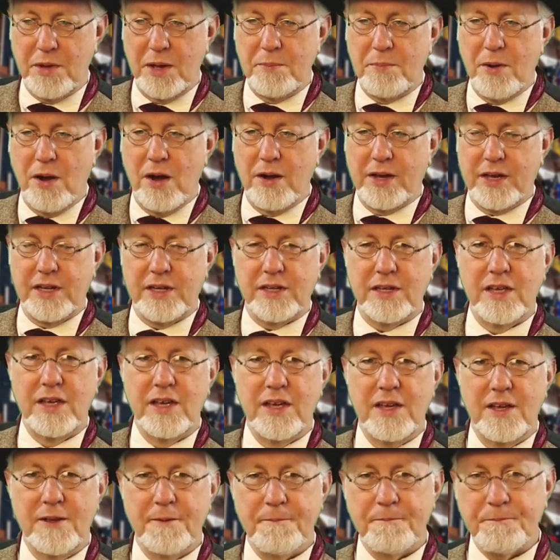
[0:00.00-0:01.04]
pocket,
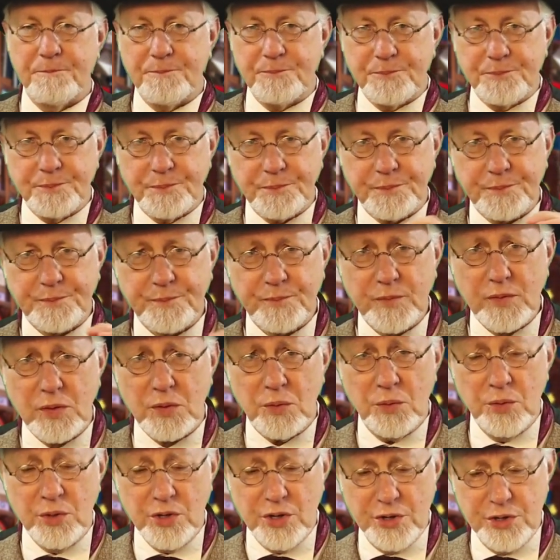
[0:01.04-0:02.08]

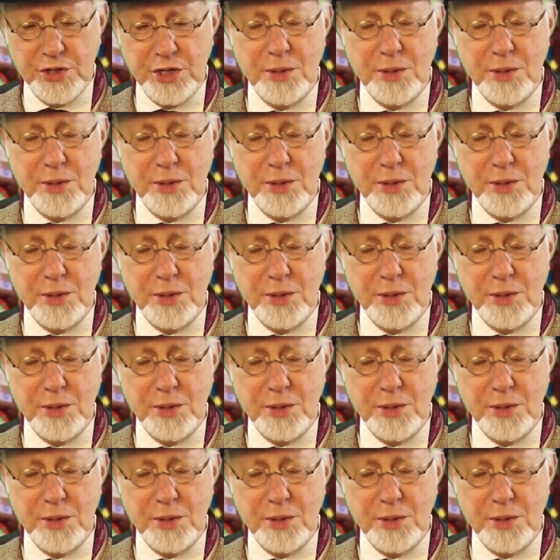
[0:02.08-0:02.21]
we're going